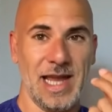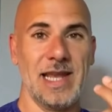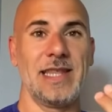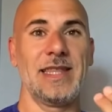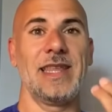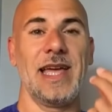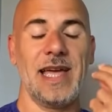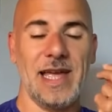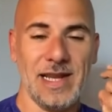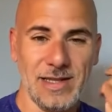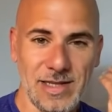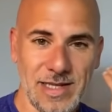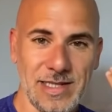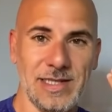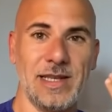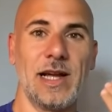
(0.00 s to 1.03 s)
and then
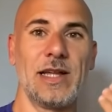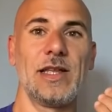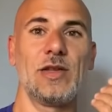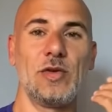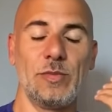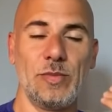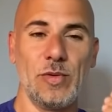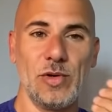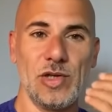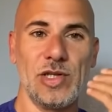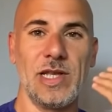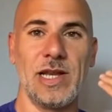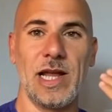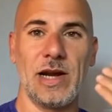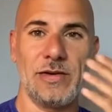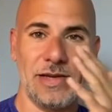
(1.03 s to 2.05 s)
they started to push
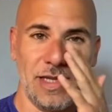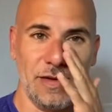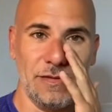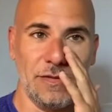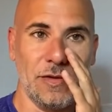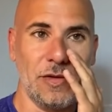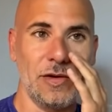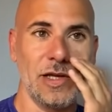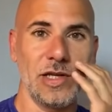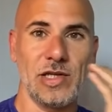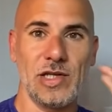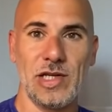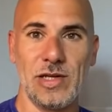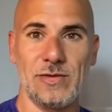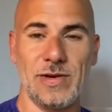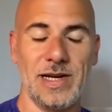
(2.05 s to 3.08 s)
the narrative for the
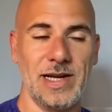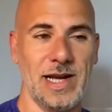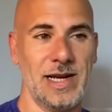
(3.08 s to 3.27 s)
children,